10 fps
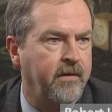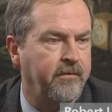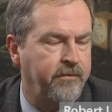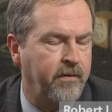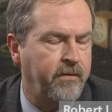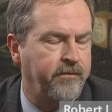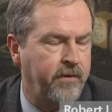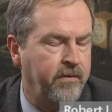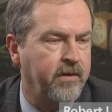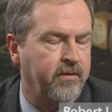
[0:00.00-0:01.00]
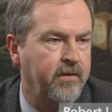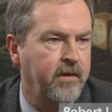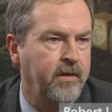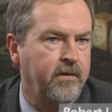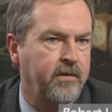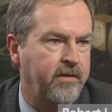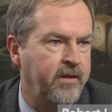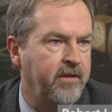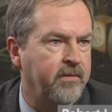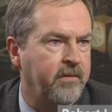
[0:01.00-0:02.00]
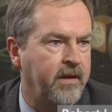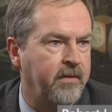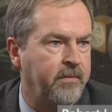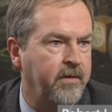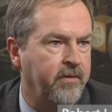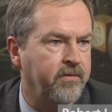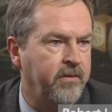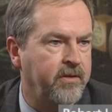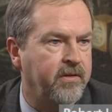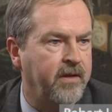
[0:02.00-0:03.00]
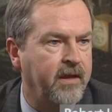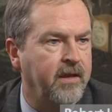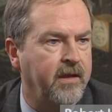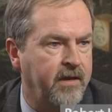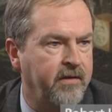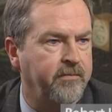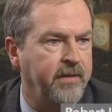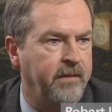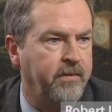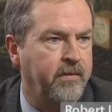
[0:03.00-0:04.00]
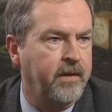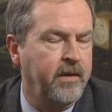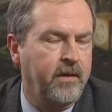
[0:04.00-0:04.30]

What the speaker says: focused on the things that matter most, which is taking care of people.